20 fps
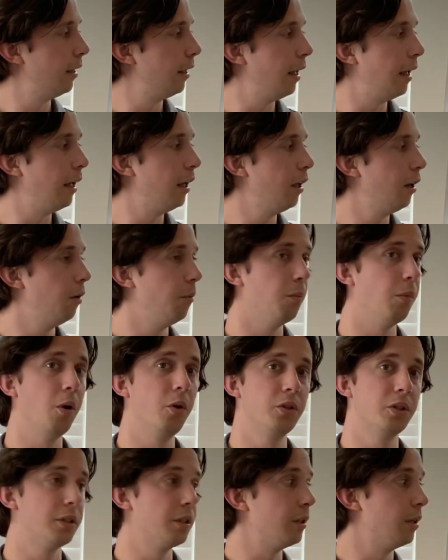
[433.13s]
And
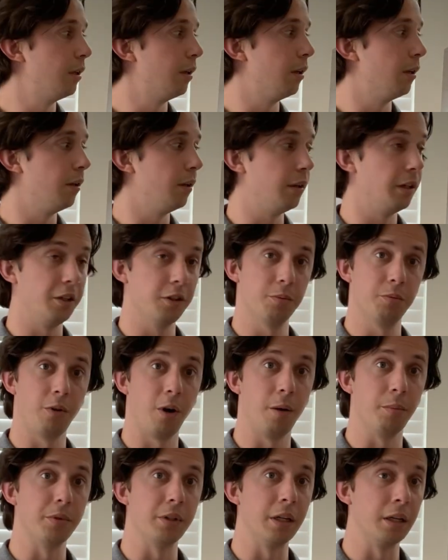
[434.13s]
most to least
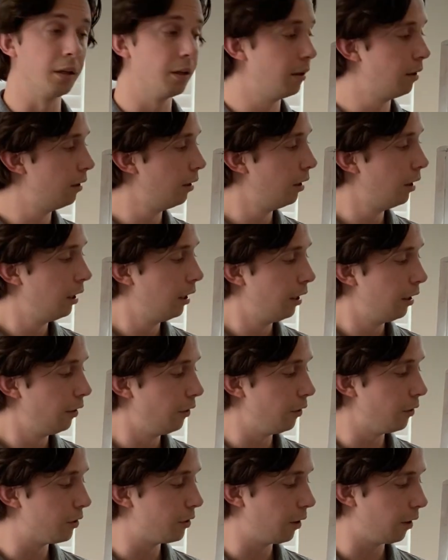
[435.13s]
prompting,
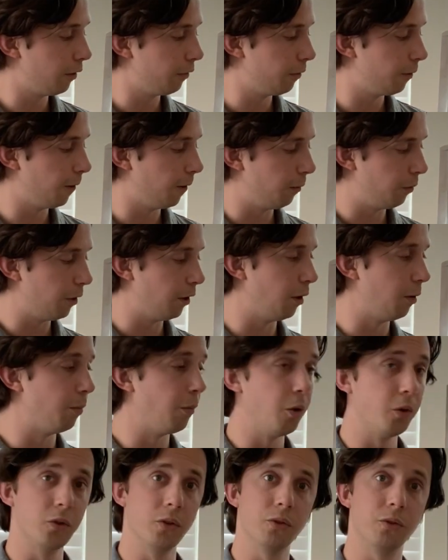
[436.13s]
you start from the
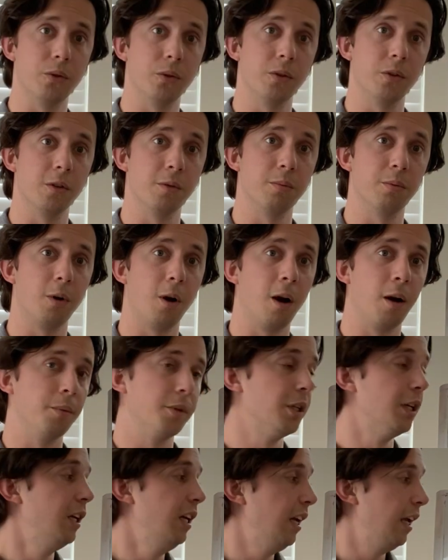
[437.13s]
most intrusive prompt
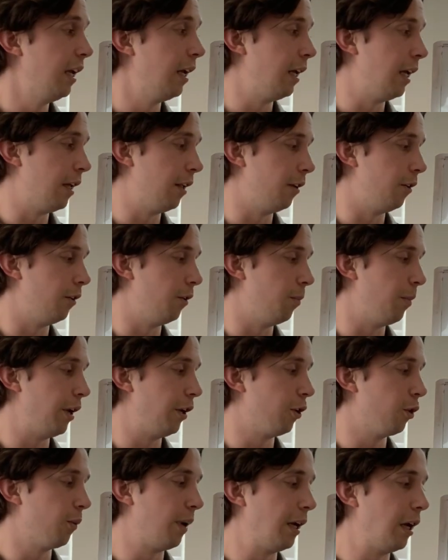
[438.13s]
and you make
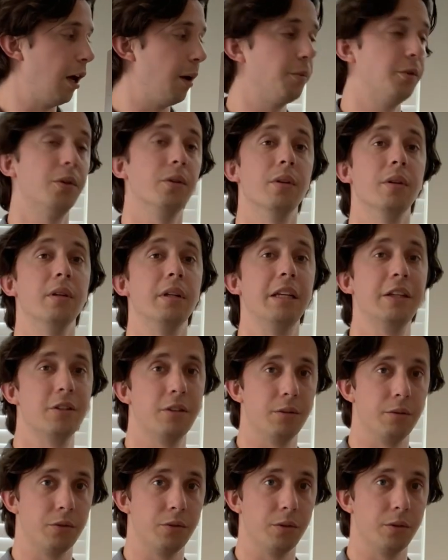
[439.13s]
your way up to the least
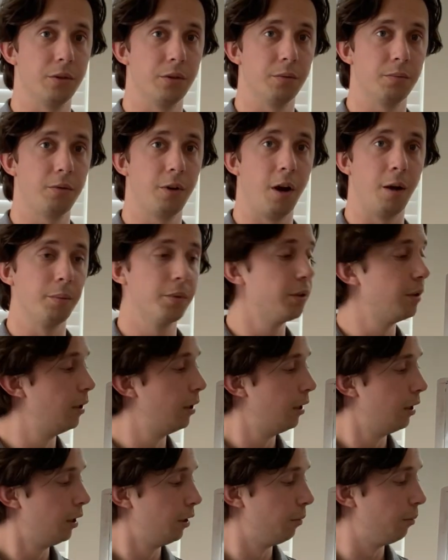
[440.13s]
intrusive prompt.
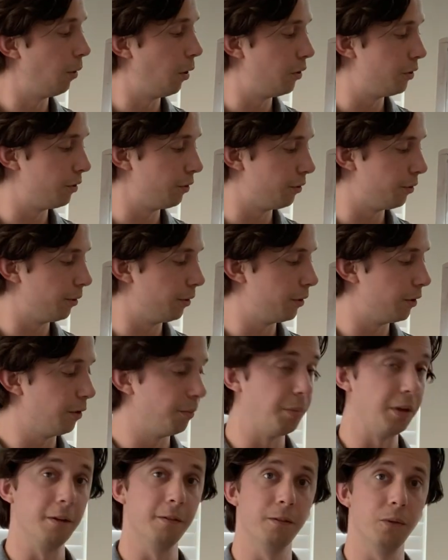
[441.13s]
Most intrusive
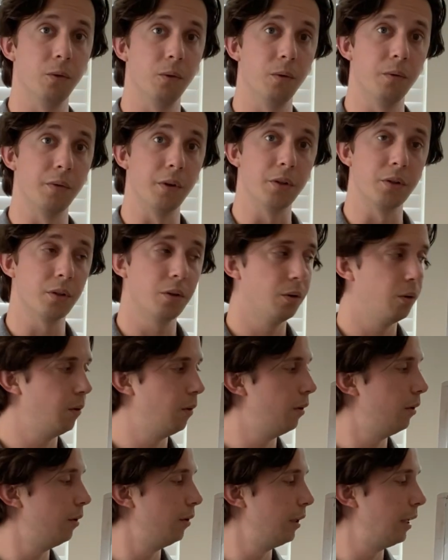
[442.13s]
being full
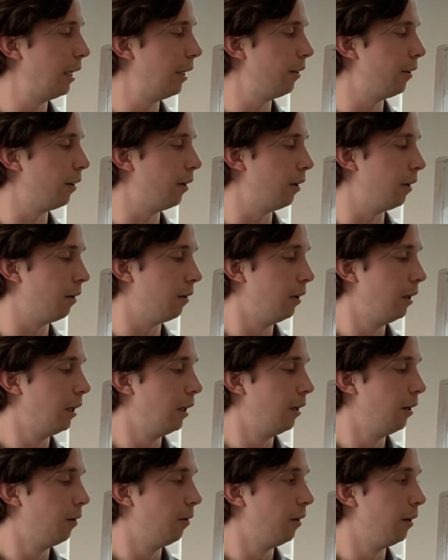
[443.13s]
physical and the
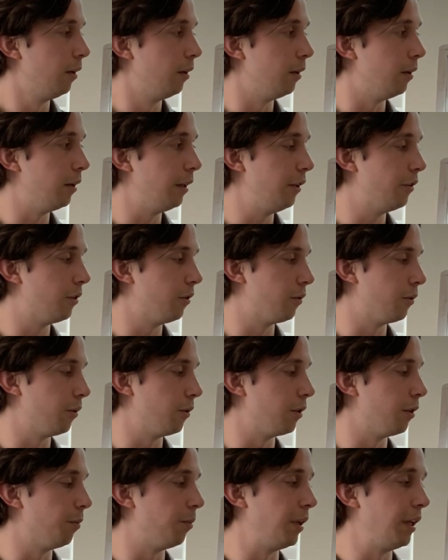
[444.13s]
least
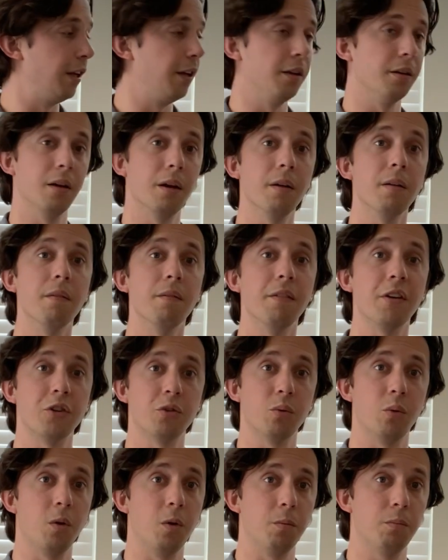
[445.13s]
intrusive being a
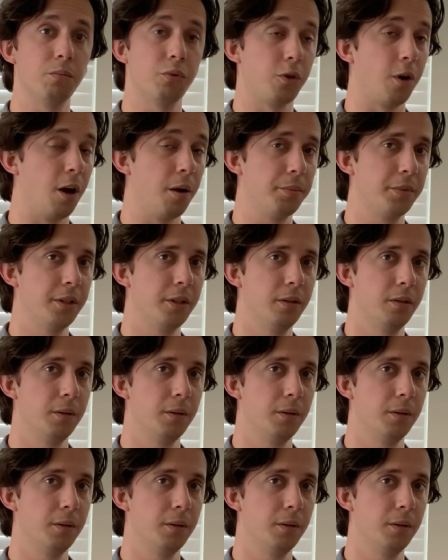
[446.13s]
visual prompt.